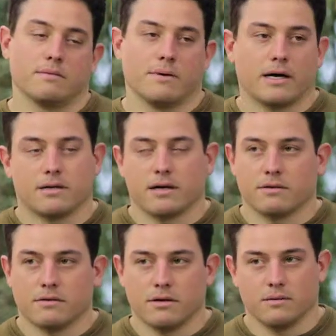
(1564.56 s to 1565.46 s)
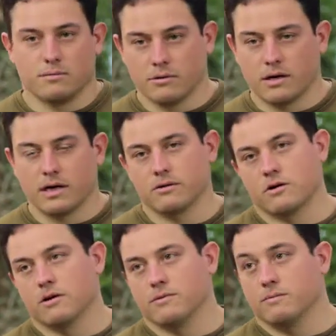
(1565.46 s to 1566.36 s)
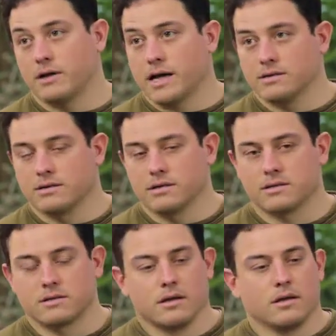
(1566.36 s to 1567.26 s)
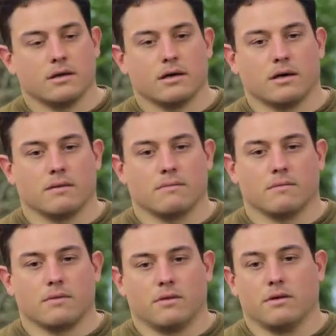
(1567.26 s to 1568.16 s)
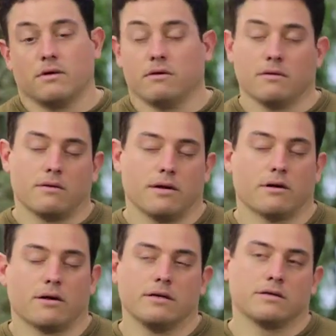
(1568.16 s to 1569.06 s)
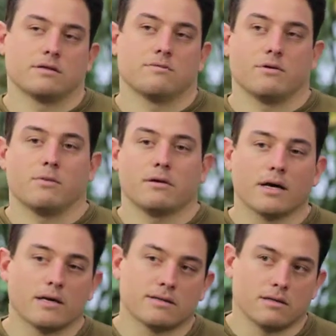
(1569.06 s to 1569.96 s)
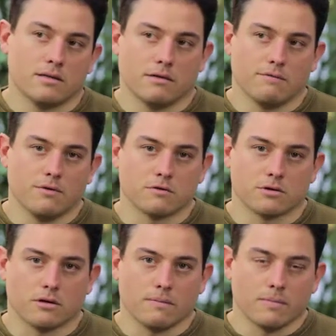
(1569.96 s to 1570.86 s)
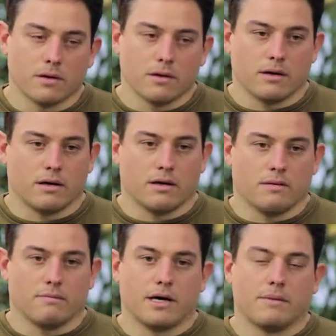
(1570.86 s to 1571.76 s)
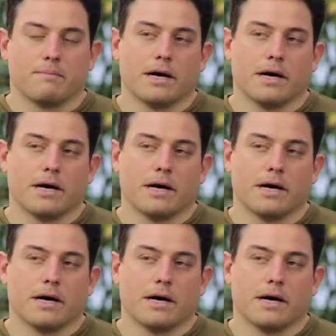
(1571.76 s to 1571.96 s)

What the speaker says: polyethylene, pure hydrocarbon plastics, they are easily replaced in the future by